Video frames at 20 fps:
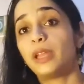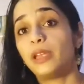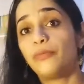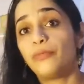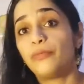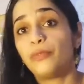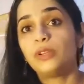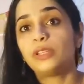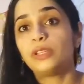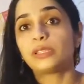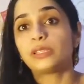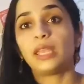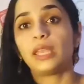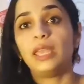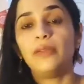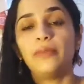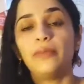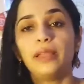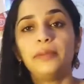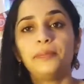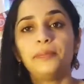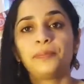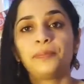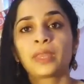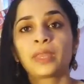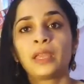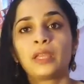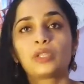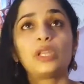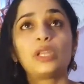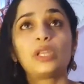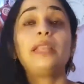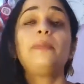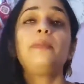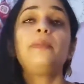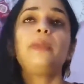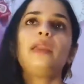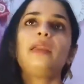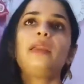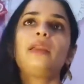foods even. So let
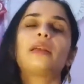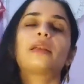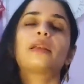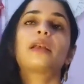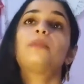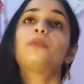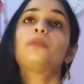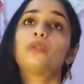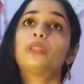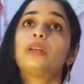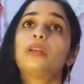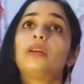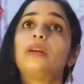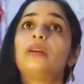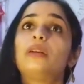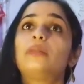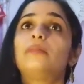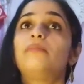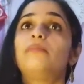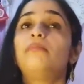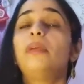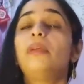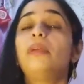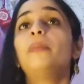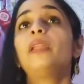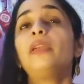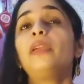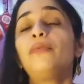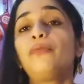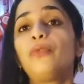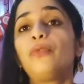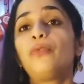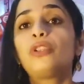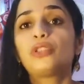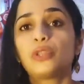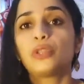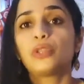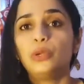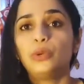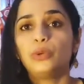me come to the memory food
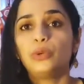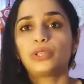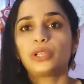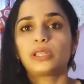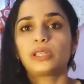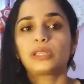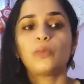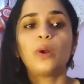solutions.